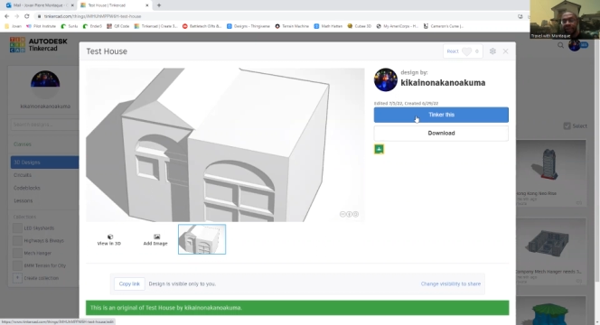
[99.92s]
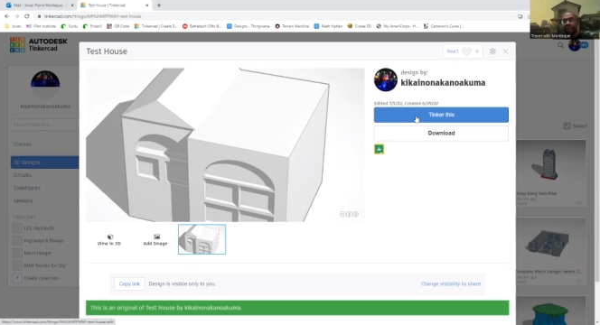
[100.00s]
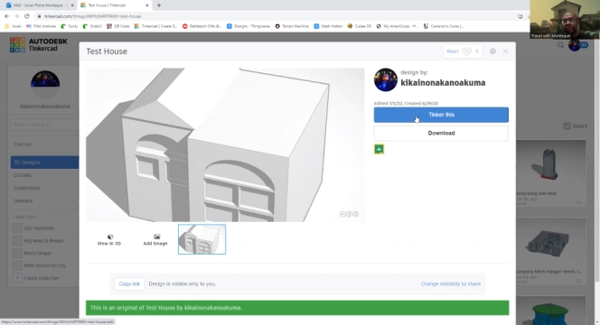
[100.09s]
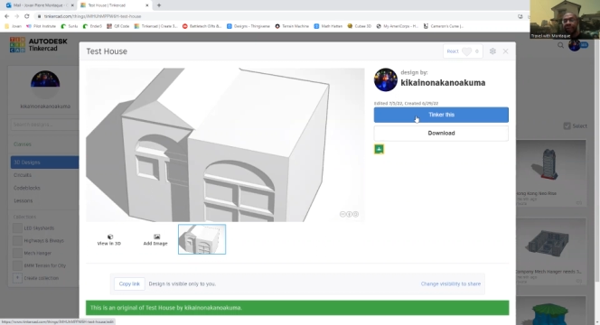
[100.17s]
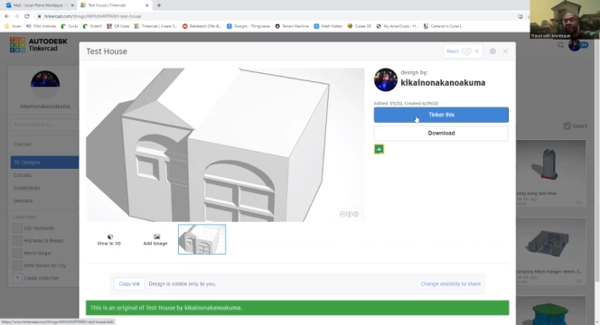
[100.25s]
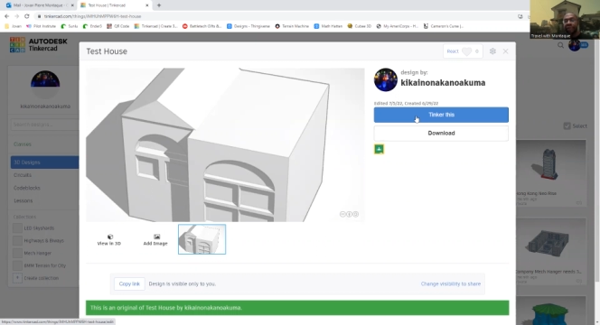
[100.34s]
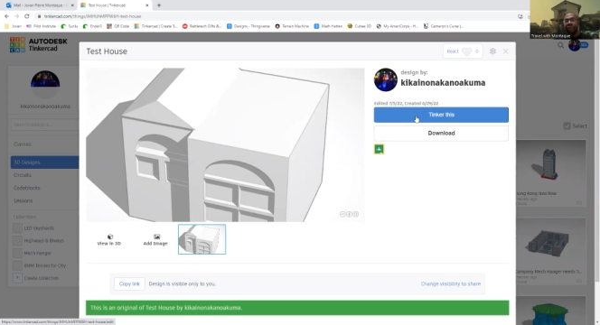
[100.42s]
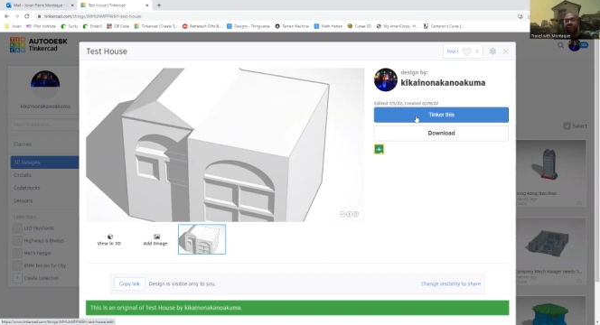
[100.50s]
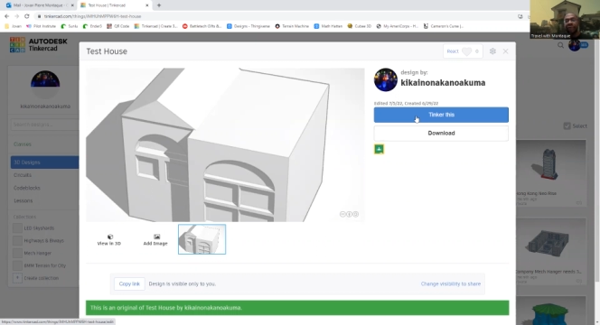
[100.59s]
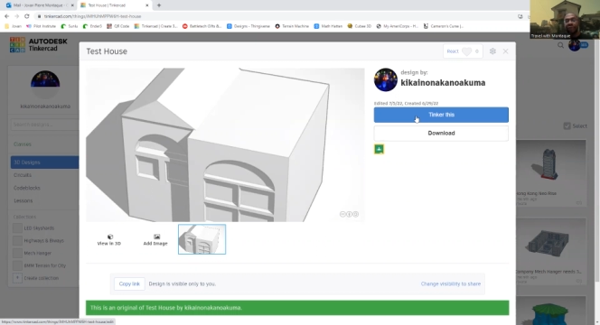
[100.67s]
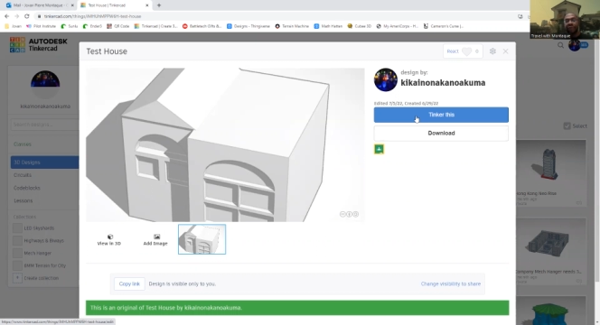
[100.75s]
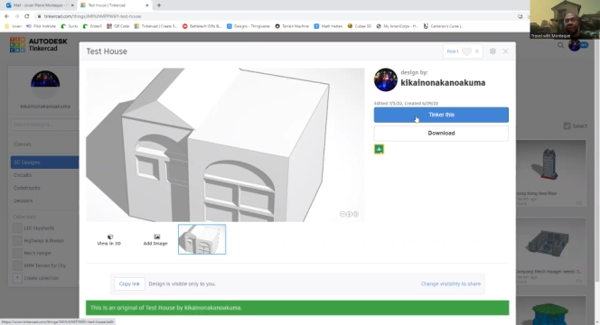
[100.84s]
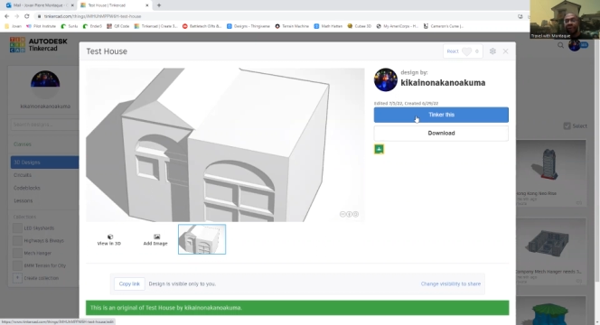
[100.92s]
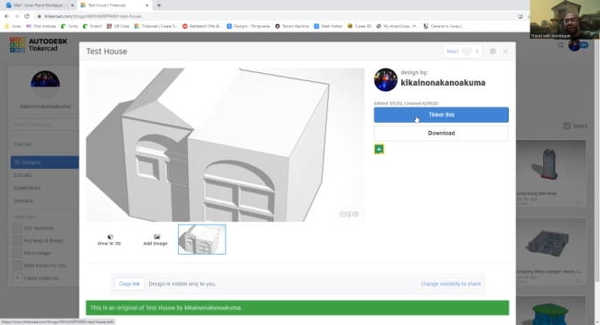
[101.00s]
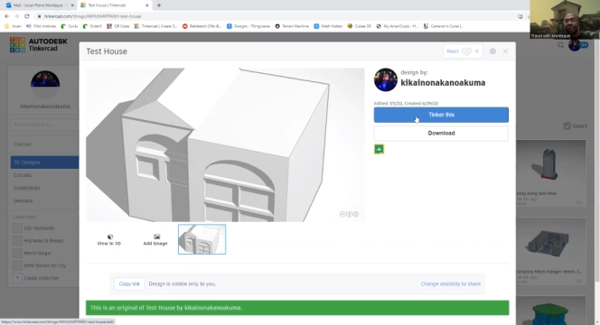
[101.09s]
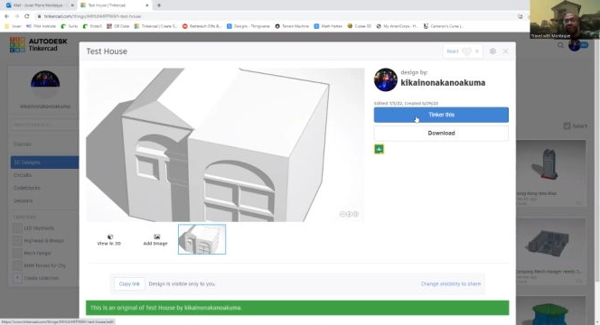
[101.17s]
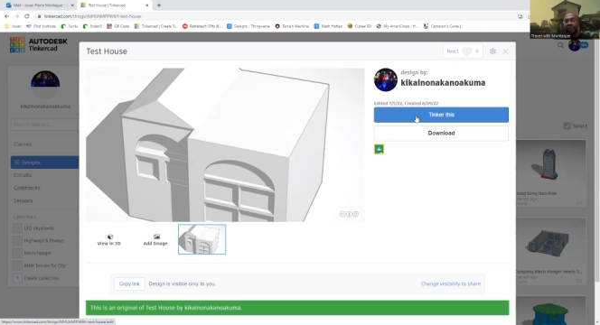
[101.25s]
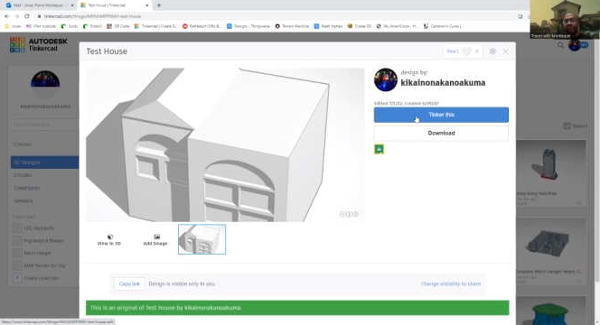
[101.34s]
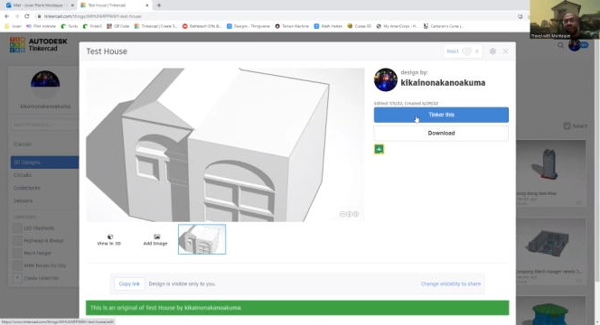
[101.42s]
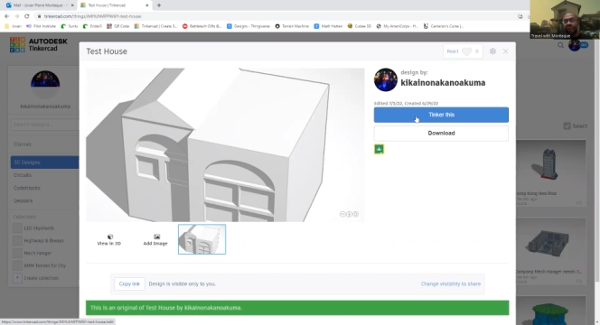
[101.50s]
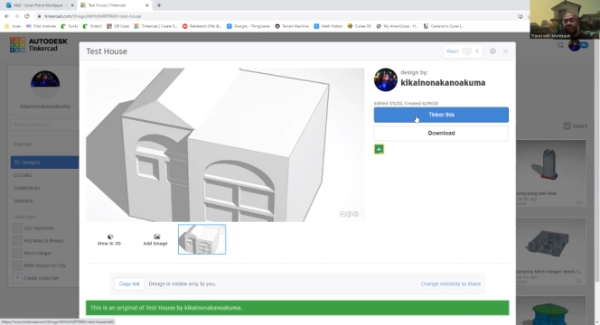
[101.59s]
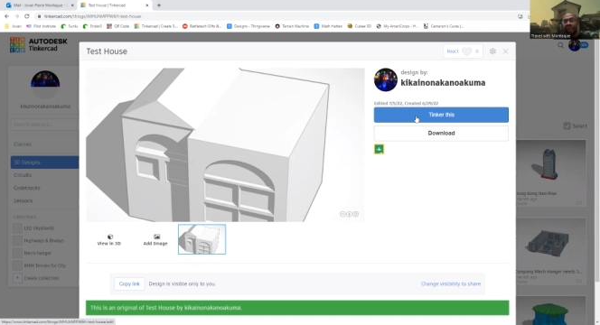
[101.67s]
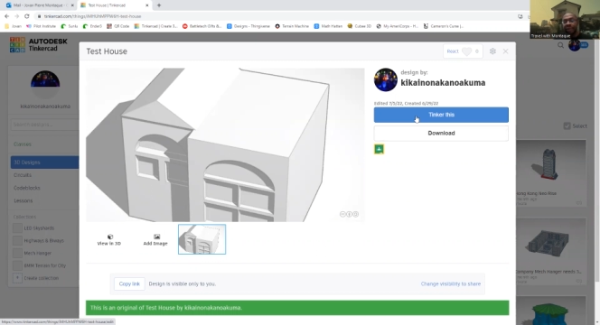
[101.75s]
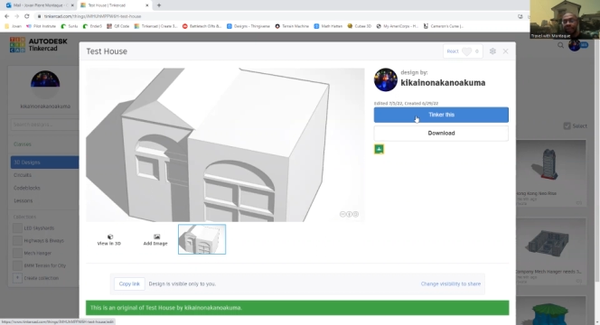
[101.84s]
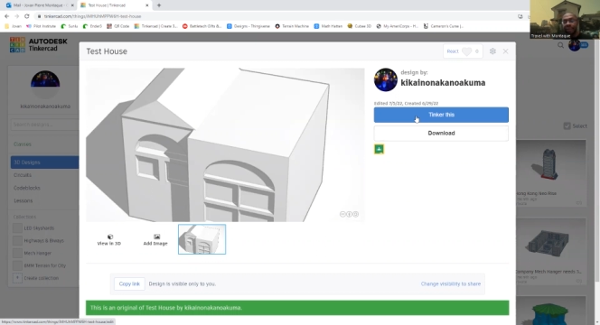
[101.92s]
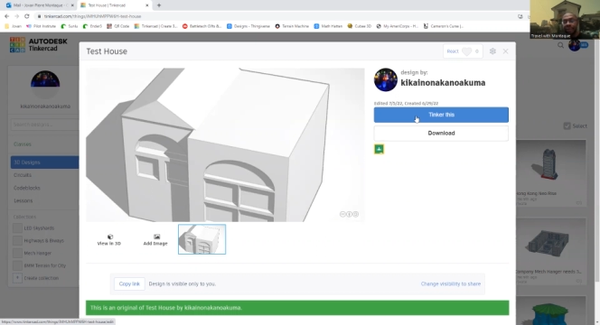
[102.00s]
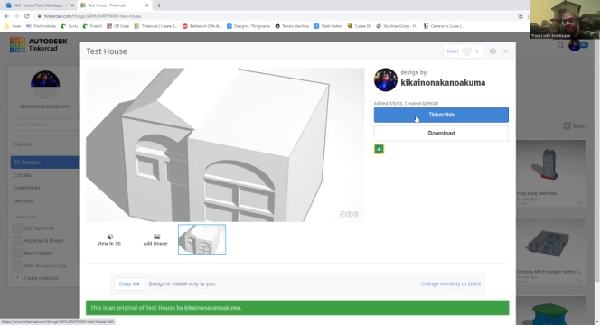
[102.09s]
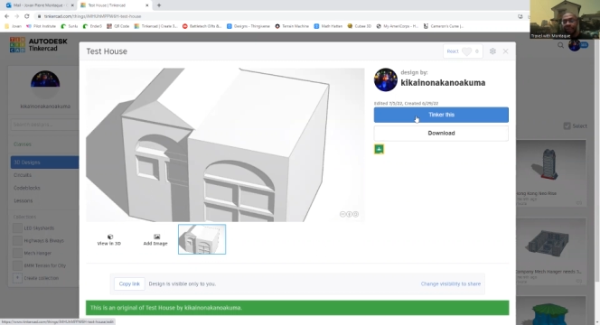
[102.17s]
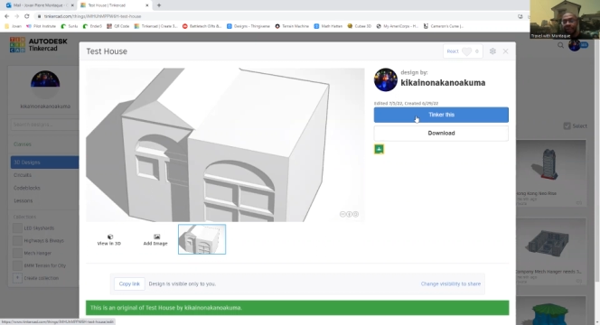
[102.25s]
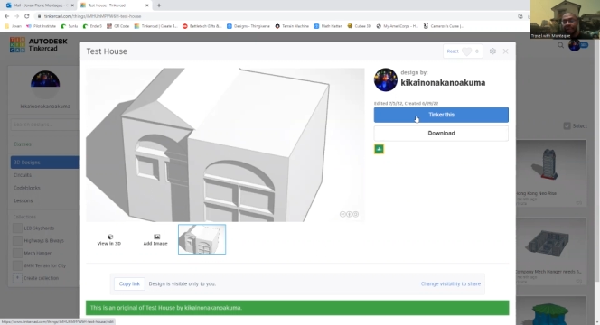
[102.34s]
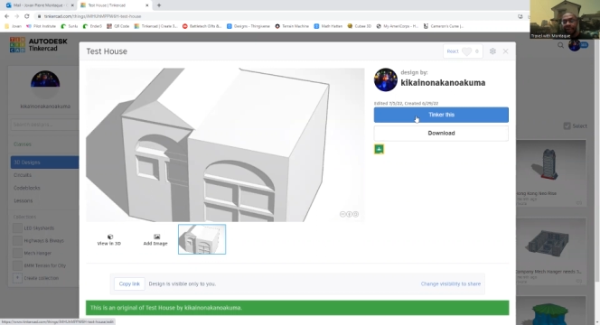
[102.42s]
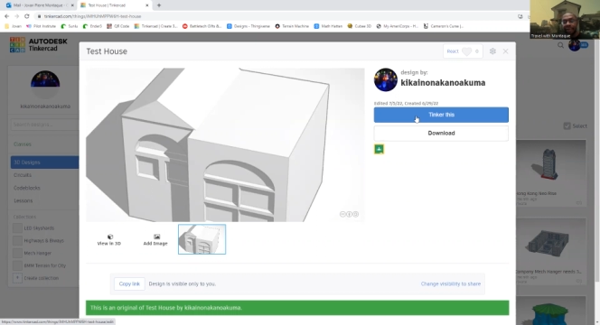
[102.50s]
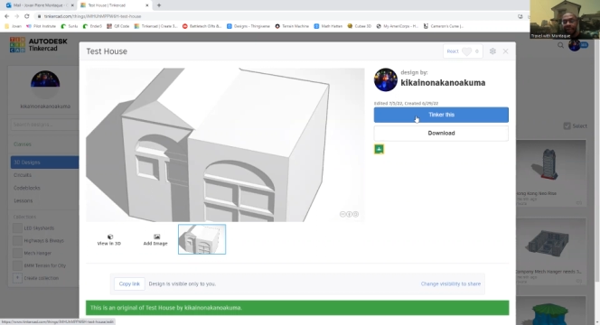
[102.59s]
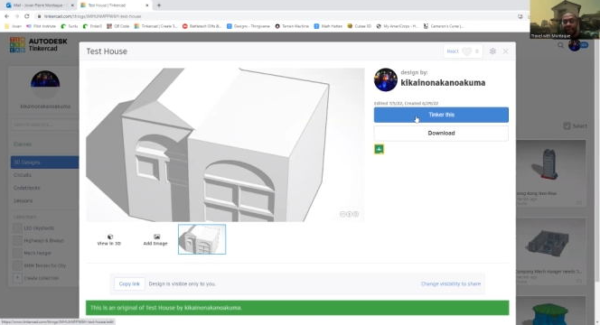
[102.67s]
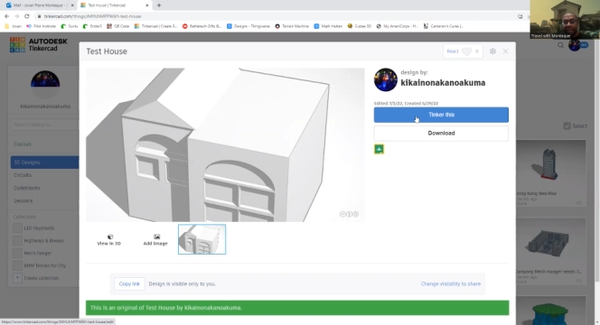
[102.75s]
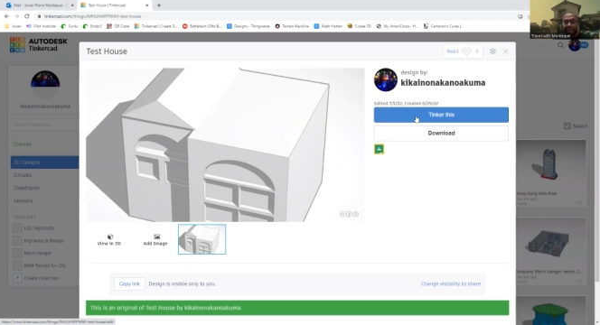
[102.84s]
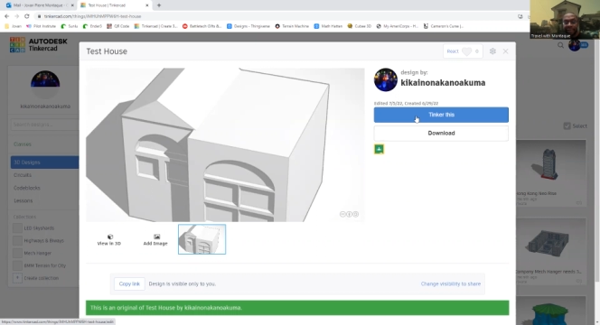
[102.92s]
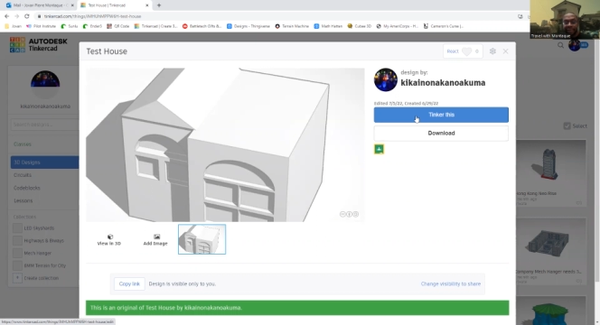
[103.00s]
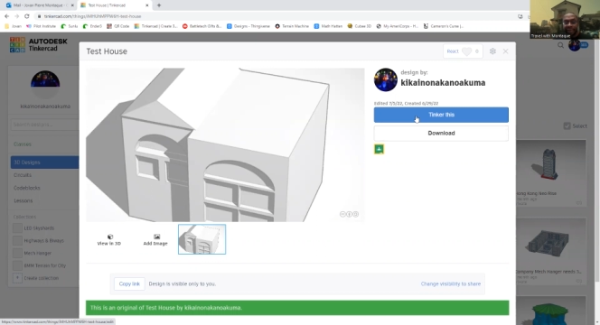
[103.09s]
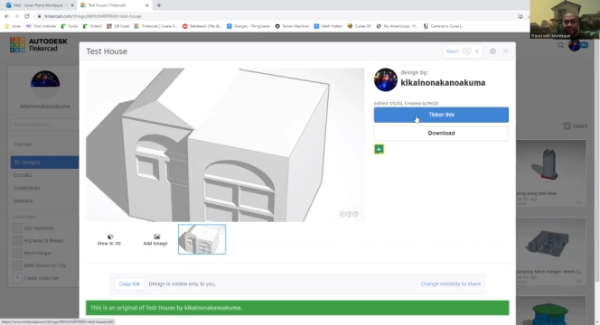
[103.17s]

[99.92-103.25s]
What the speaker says: (no speaker visible)